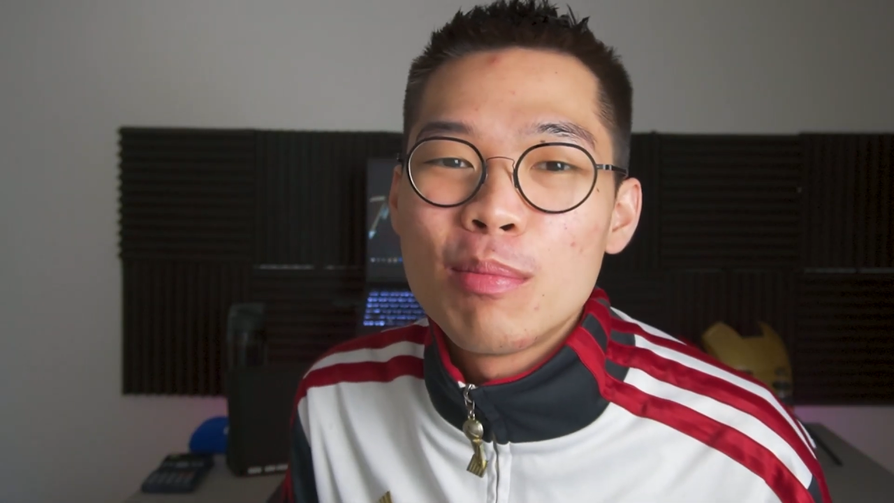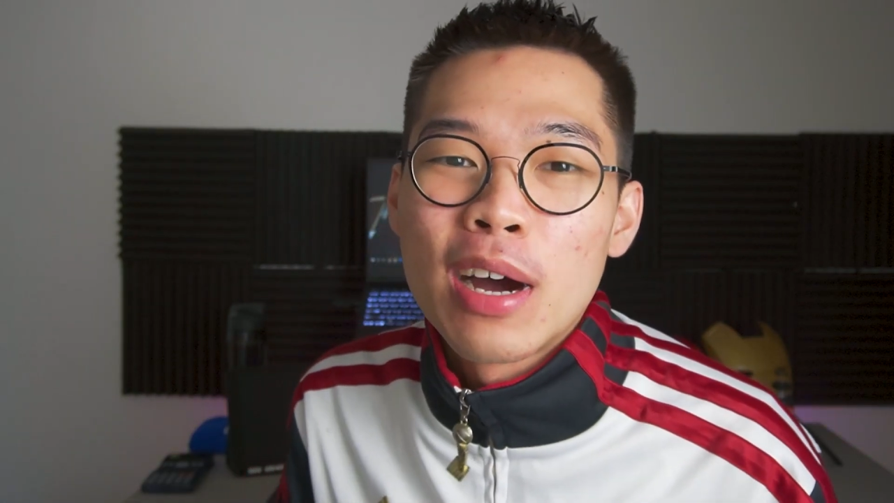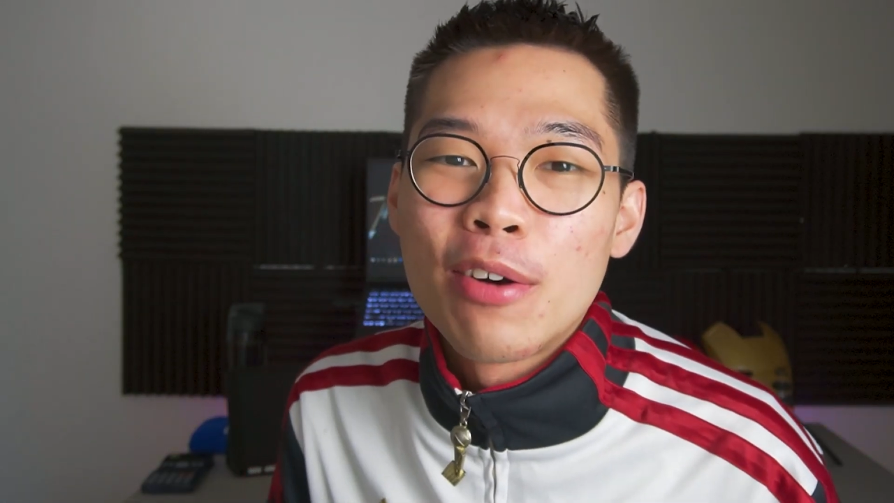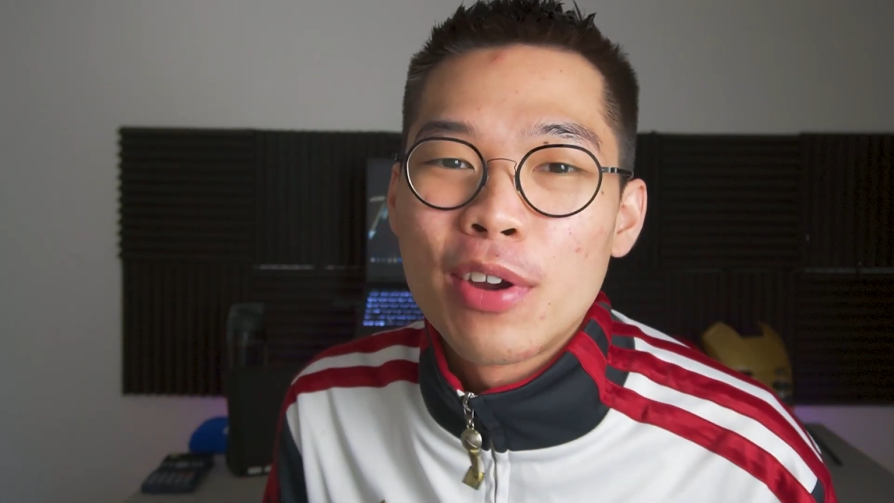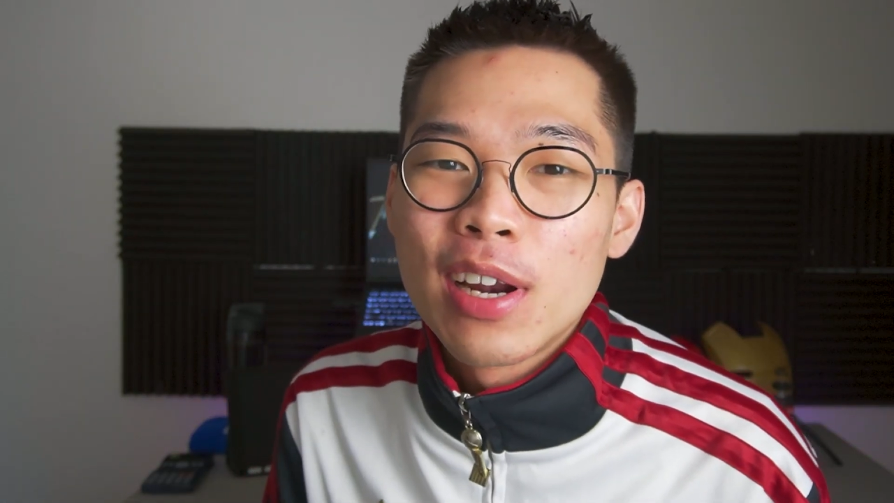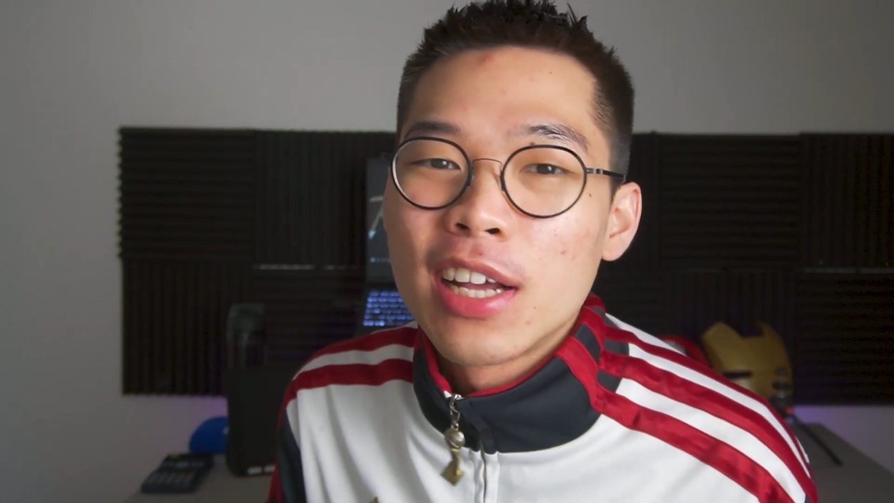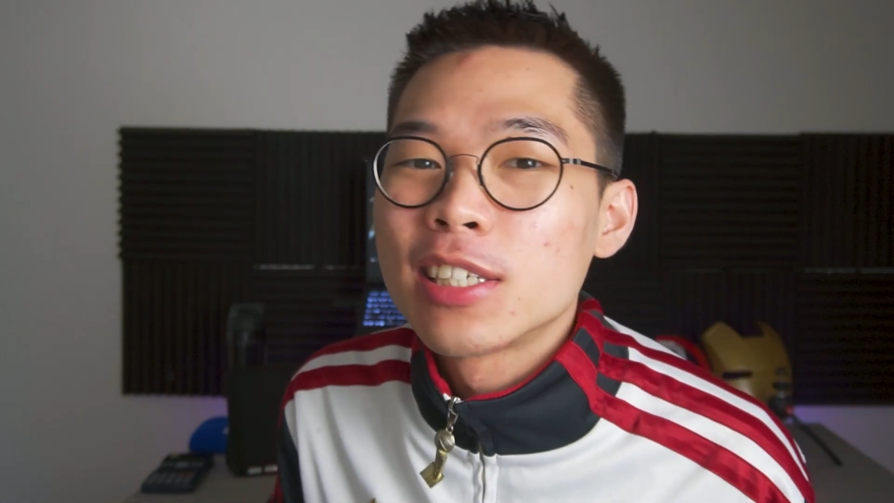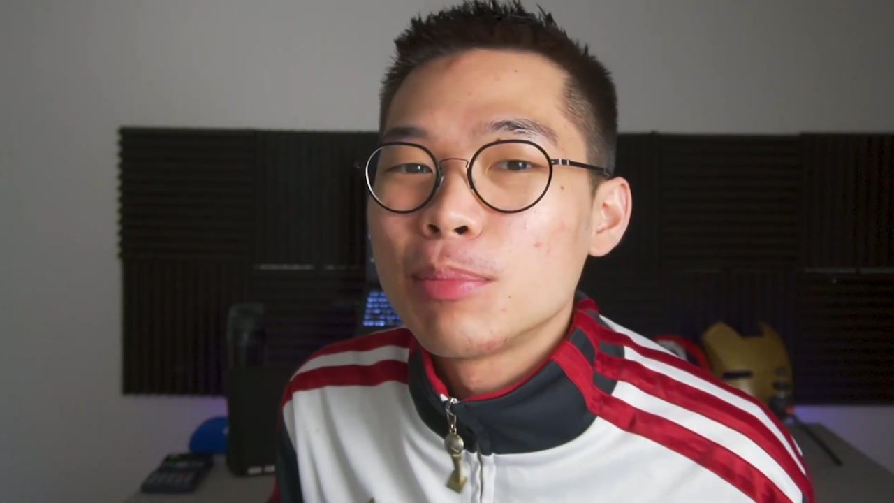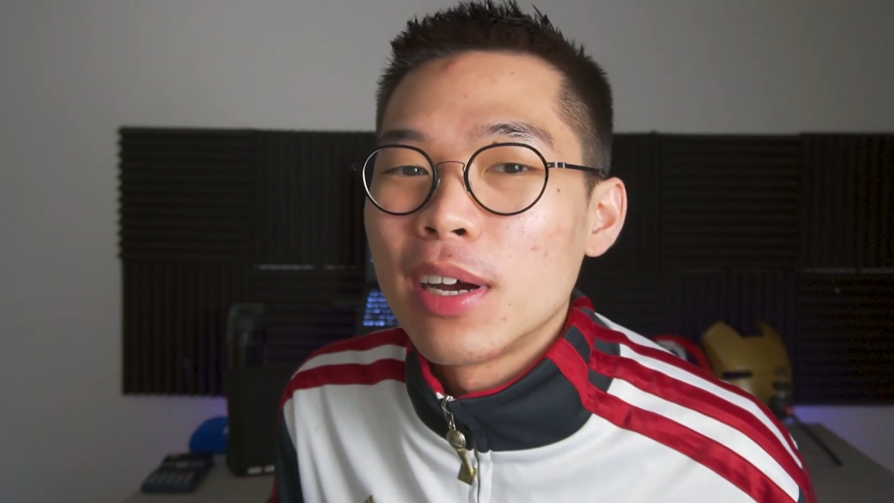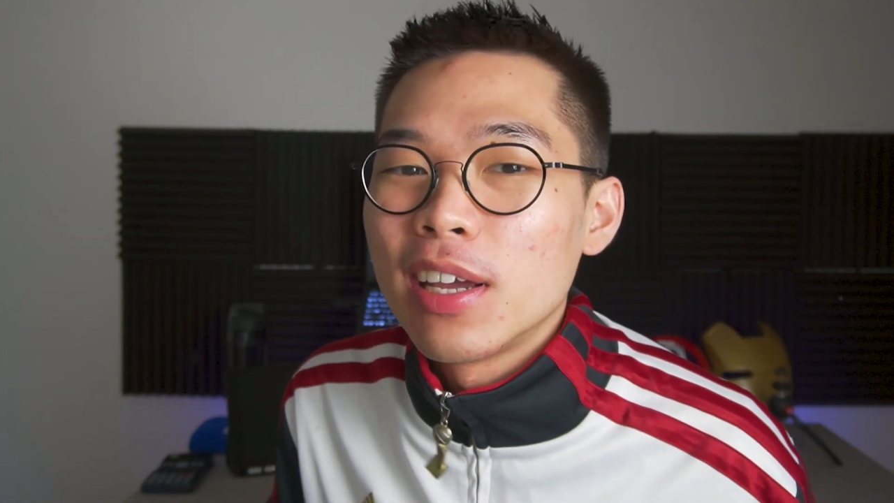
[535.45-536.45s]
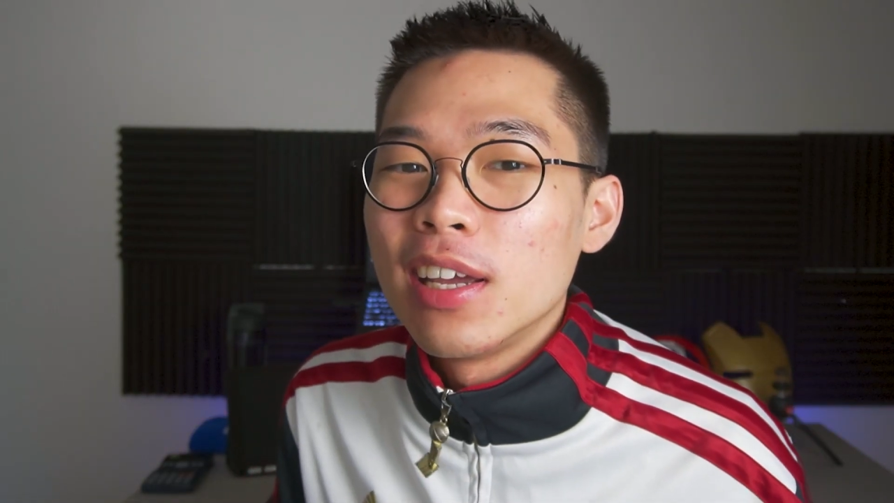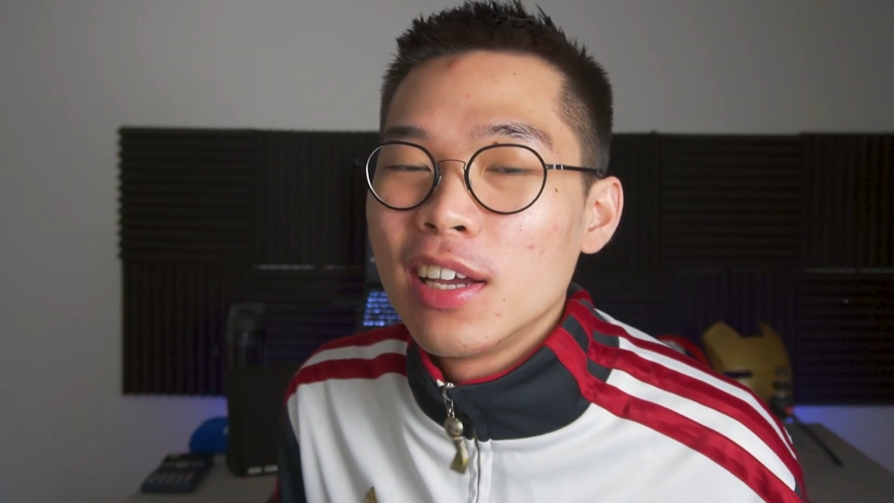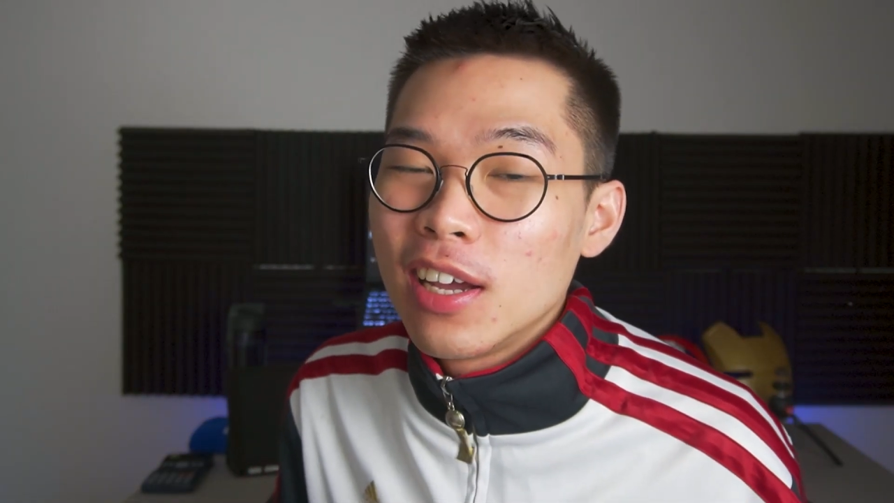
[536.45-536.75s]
but I realized my